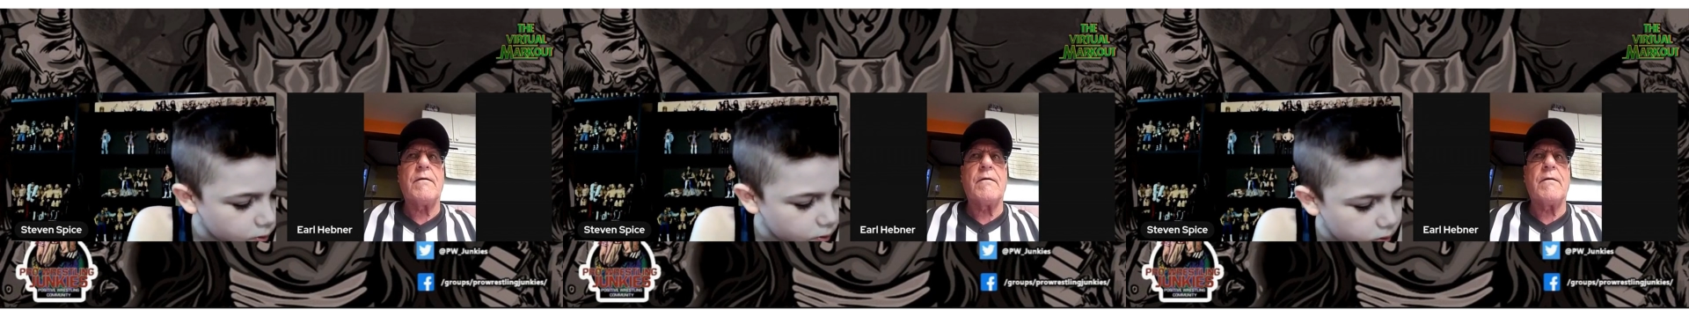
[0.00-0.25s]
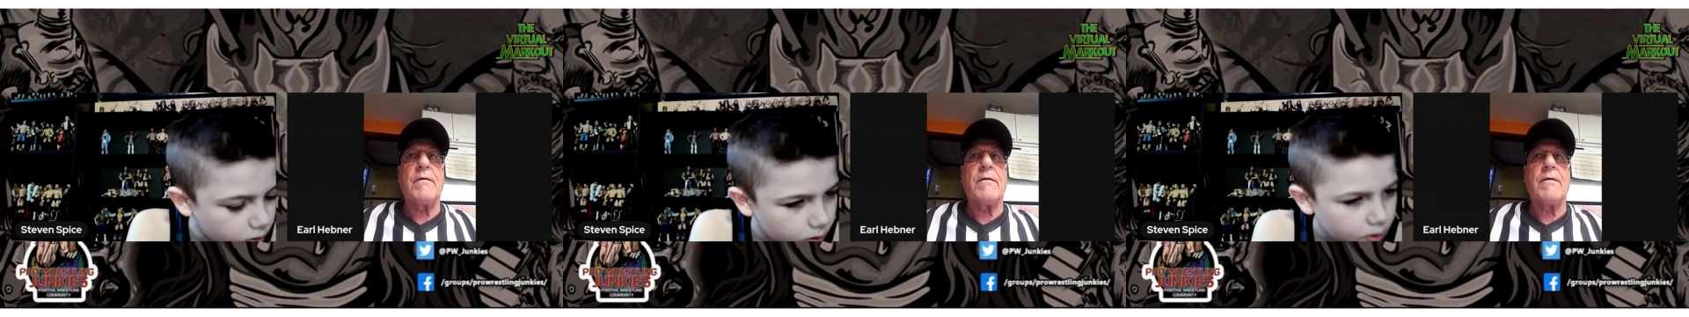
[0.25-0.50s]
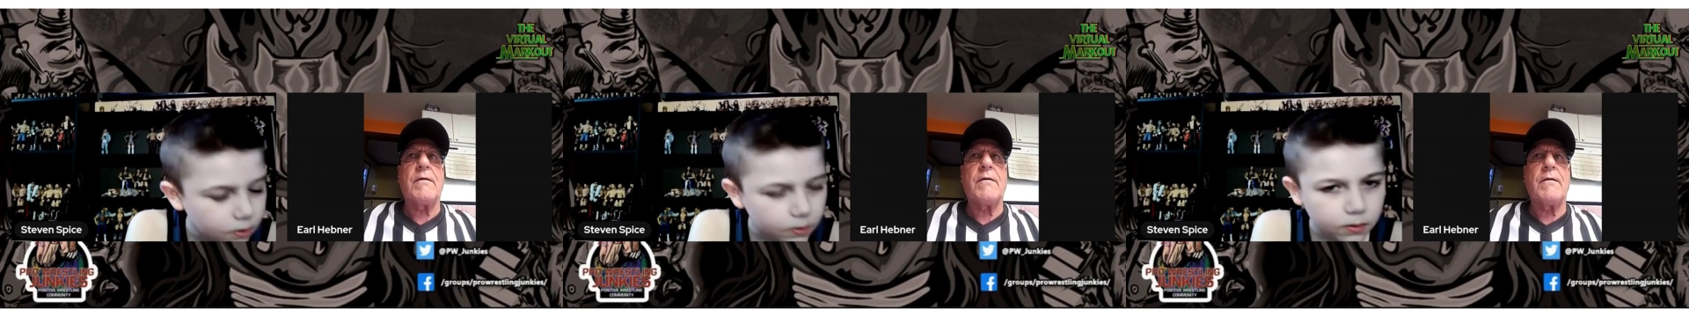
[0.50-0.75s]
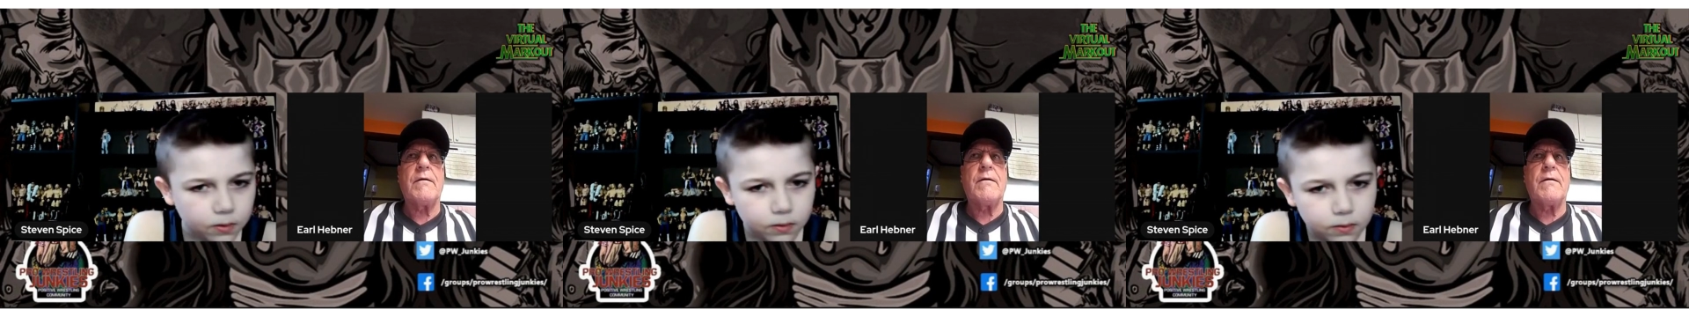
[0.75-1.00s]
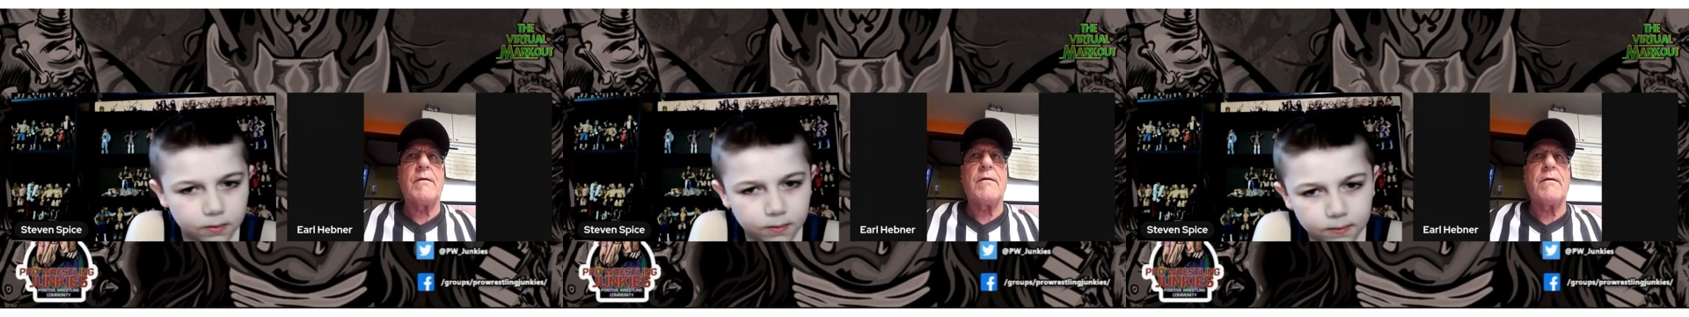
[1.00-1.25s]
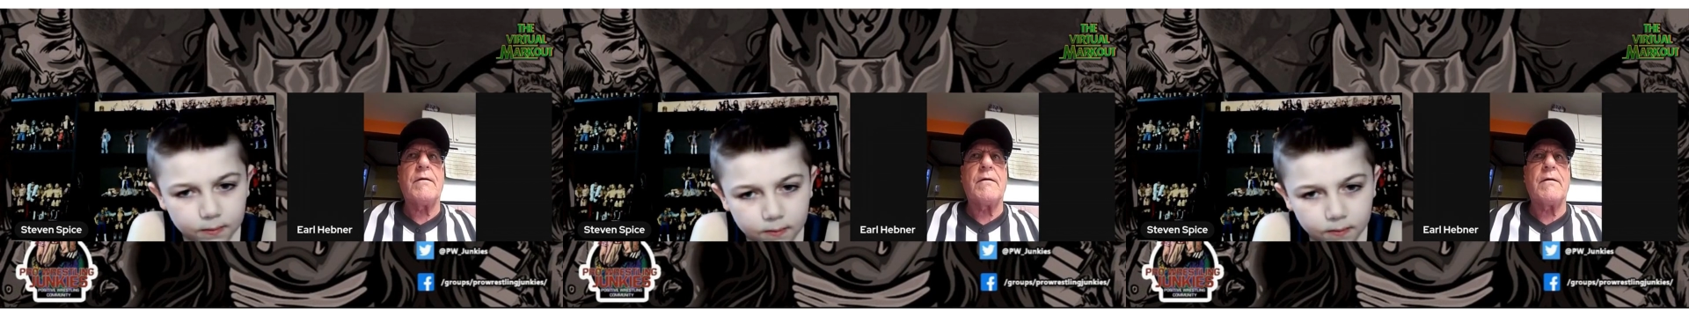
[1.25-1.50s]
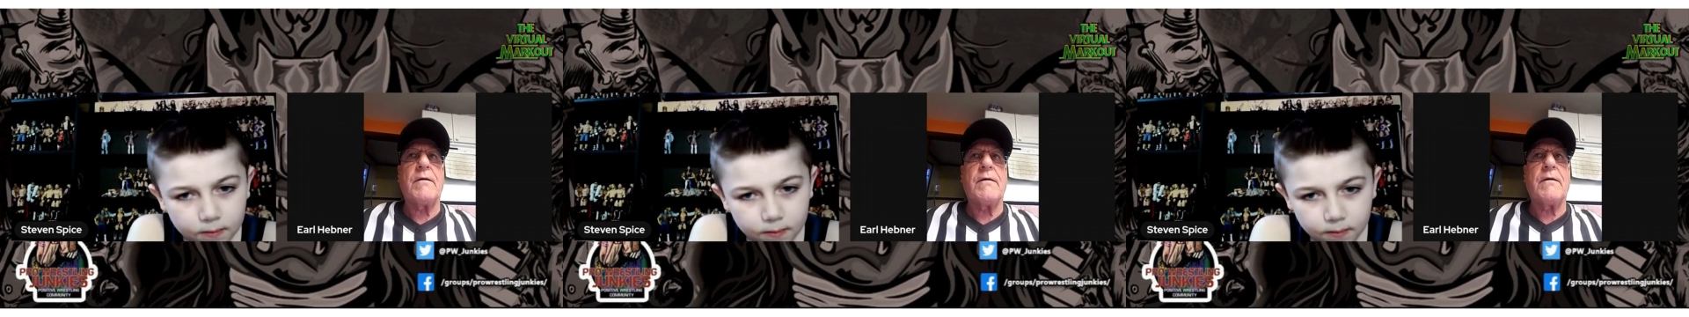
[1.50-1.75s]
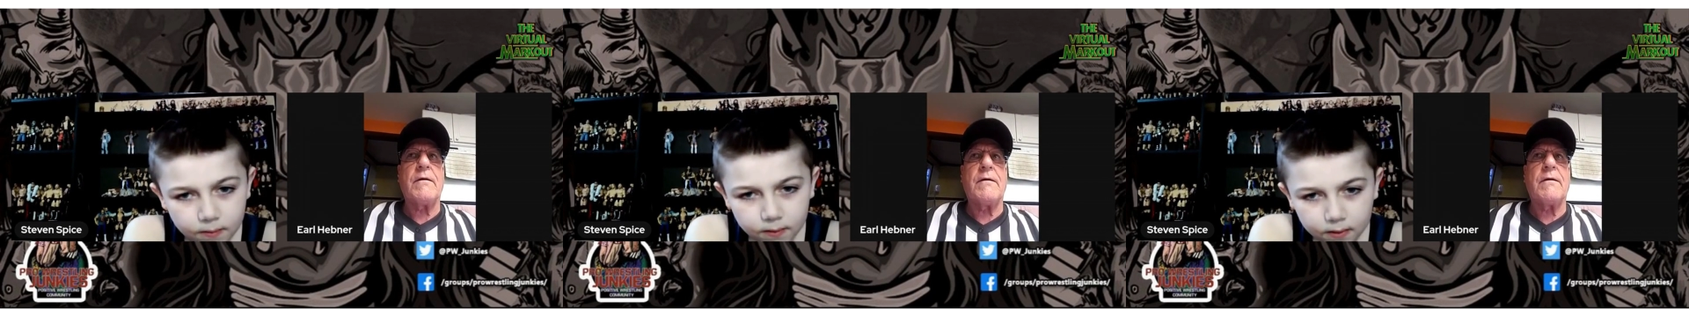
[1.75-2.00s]

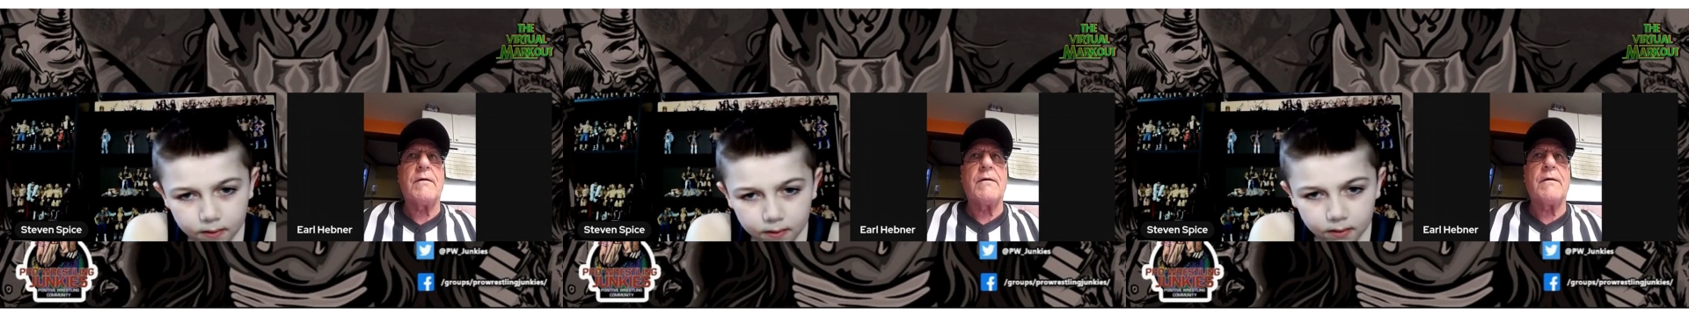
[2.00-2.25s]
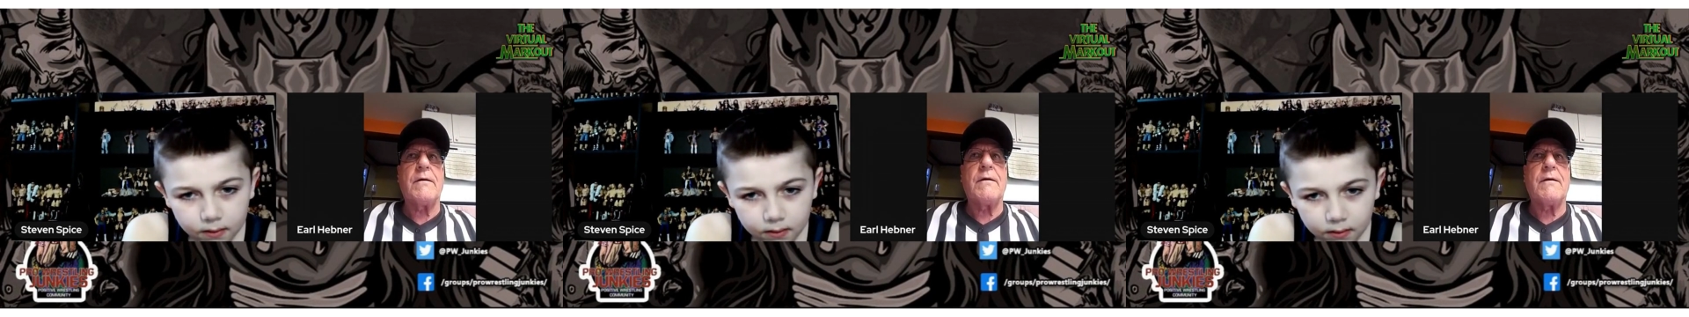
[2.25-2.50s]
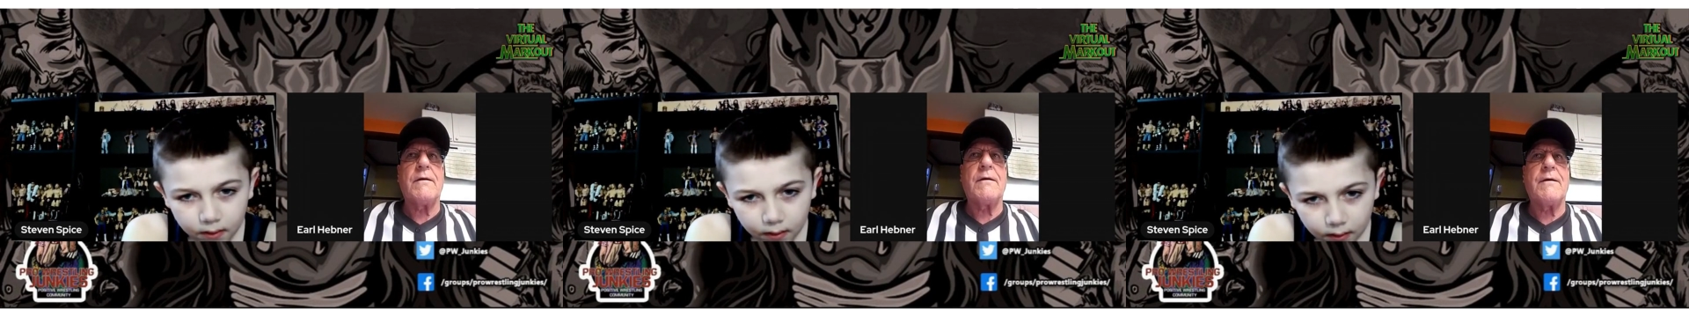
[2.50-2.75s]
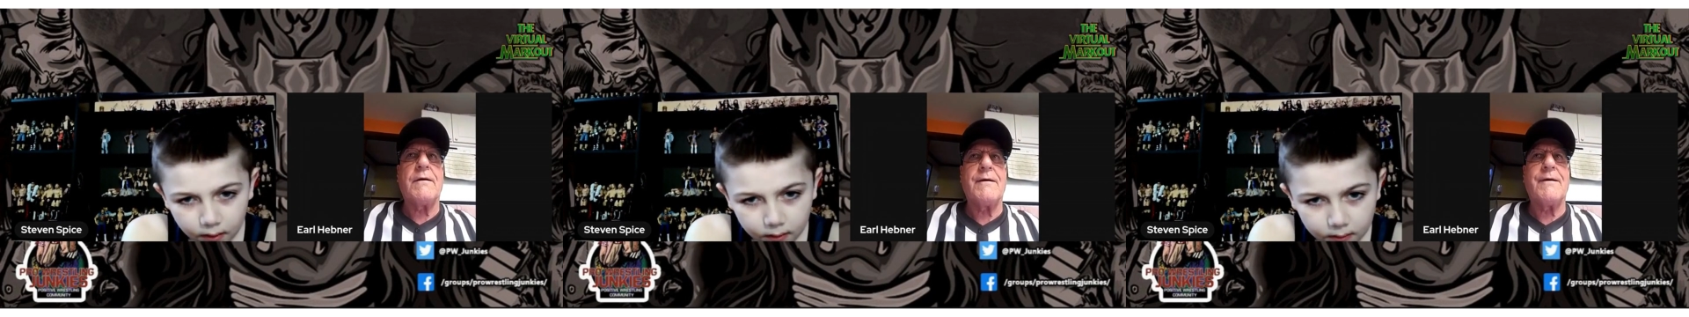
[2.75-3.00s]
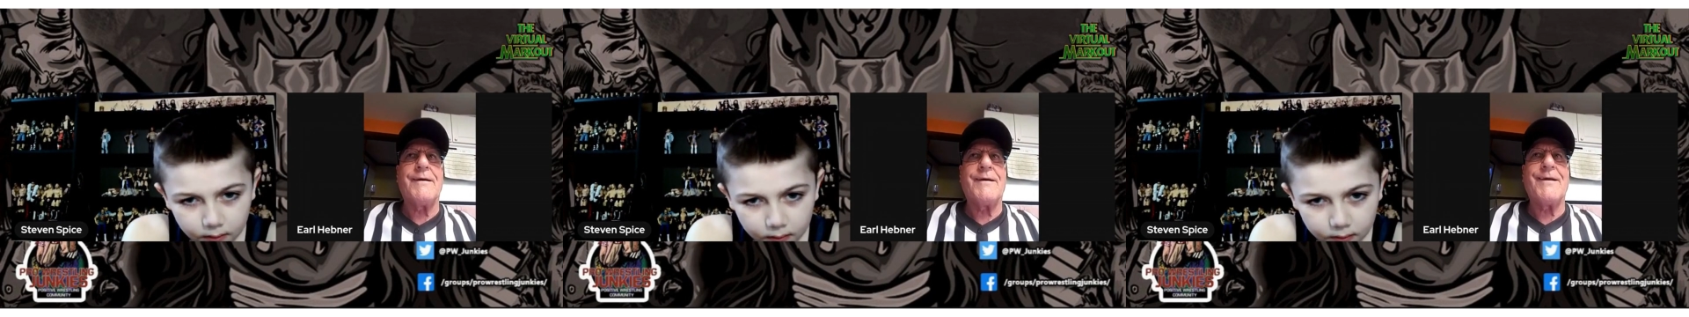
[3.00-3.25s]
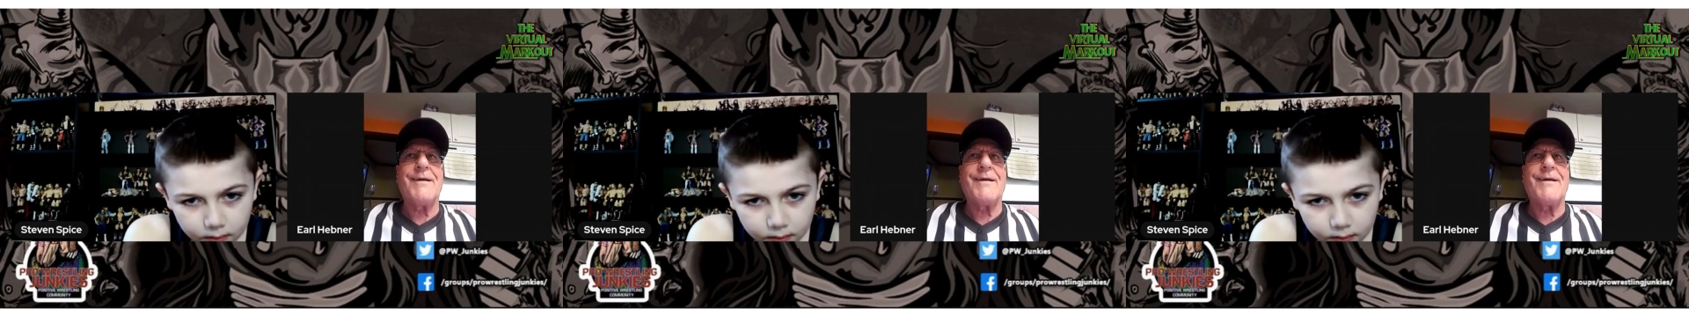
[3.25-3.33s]
[no speech]